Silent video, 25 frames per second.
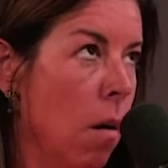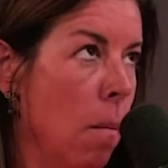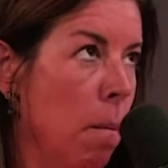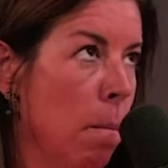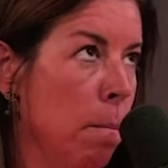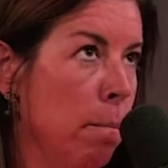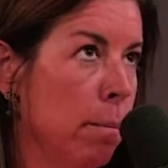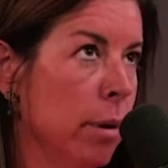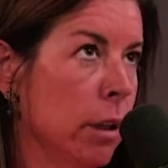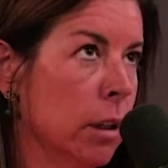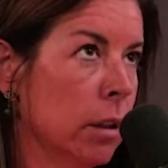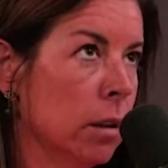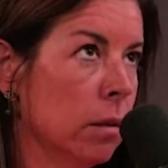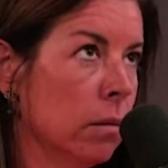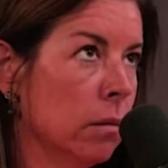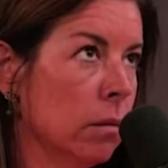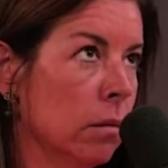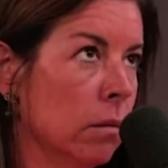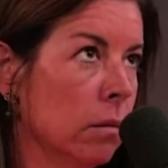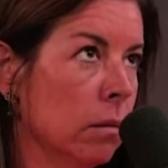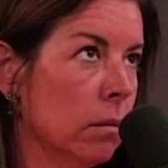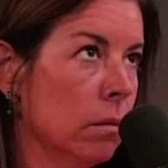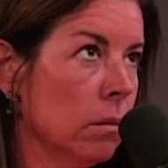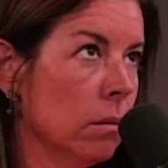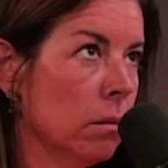But
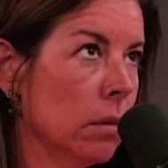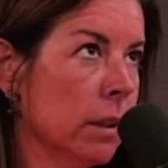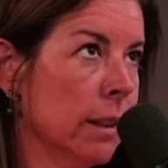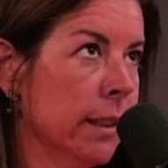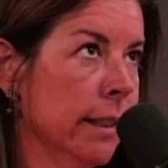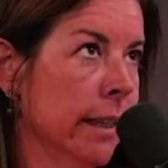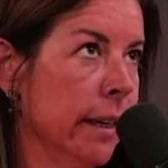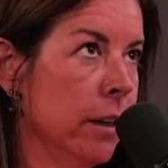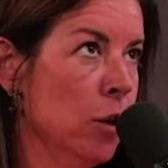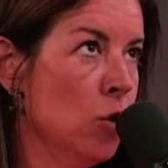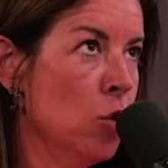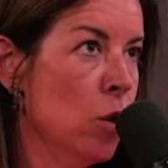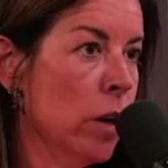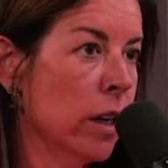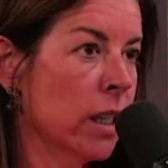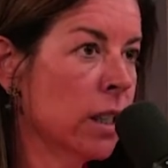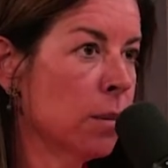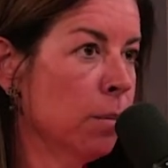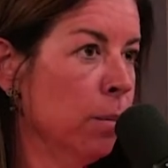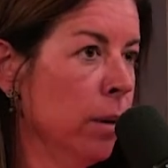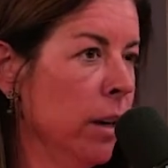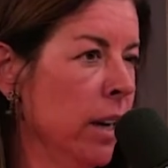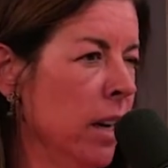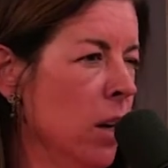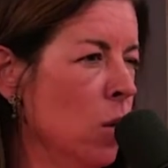can you
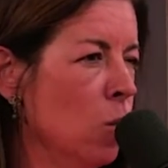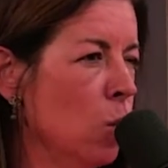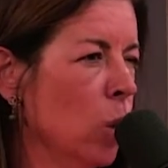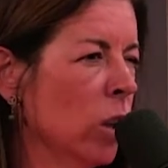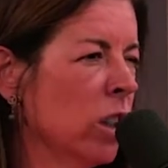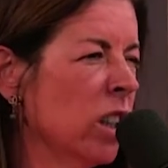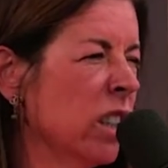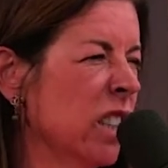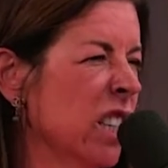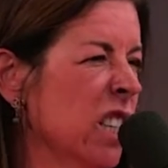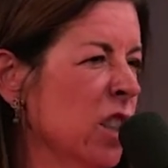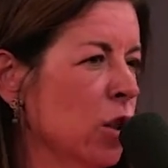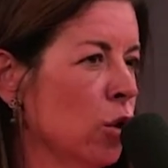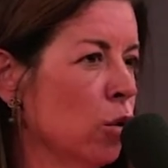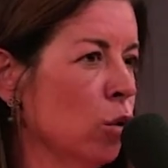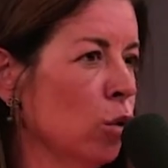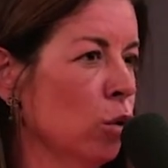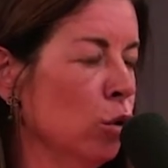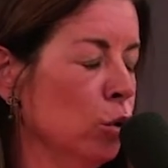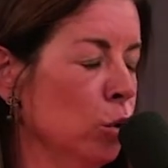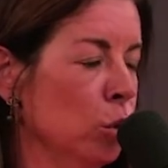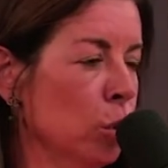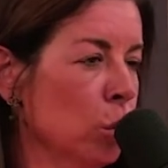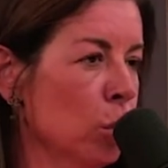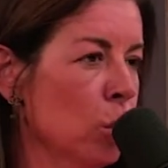explain what that has to
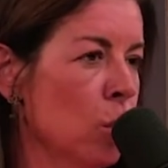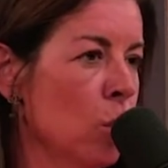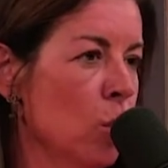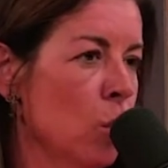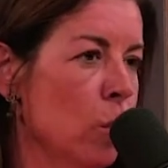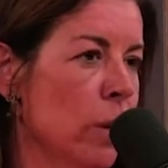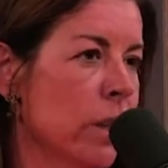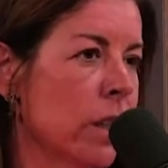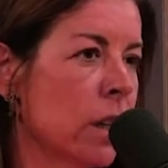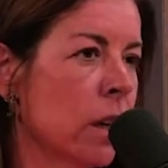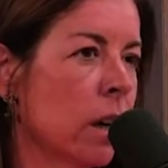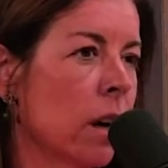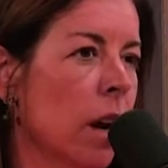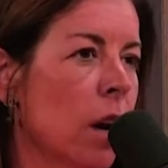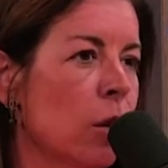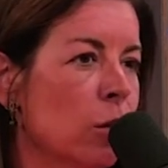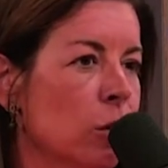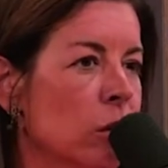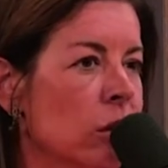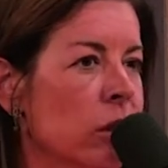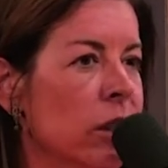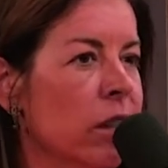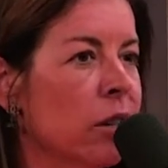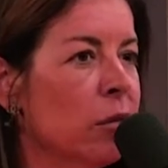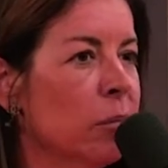do with cloud
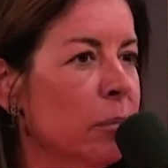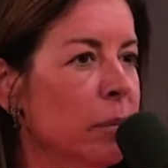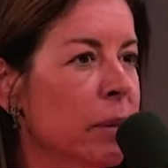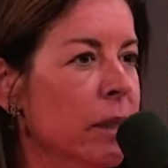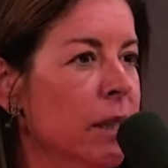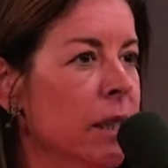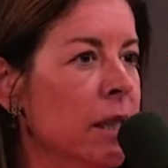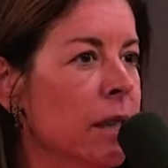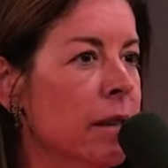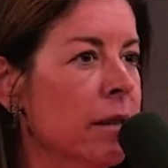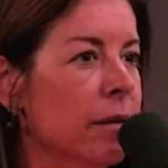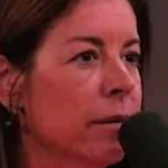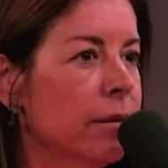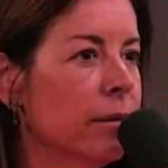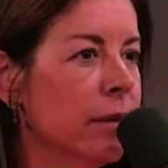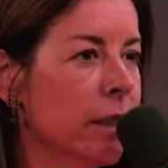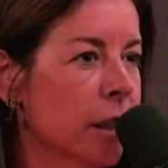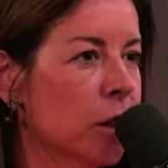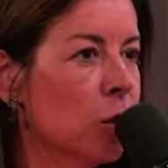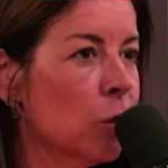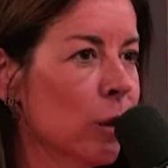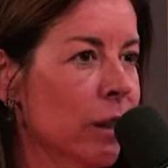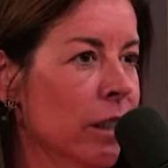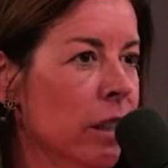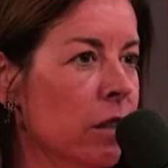ERP, that
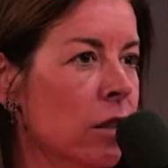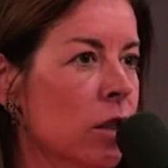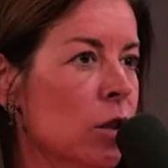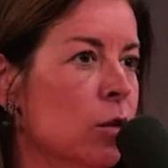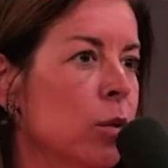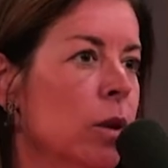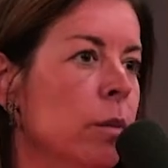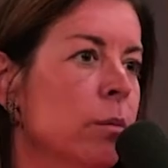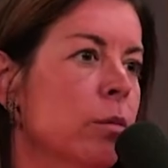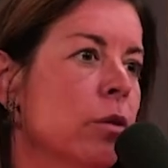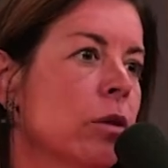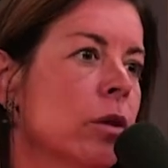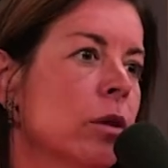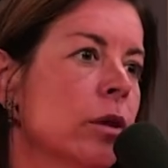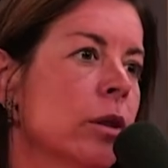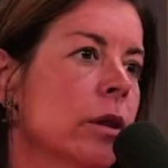Readiness Report?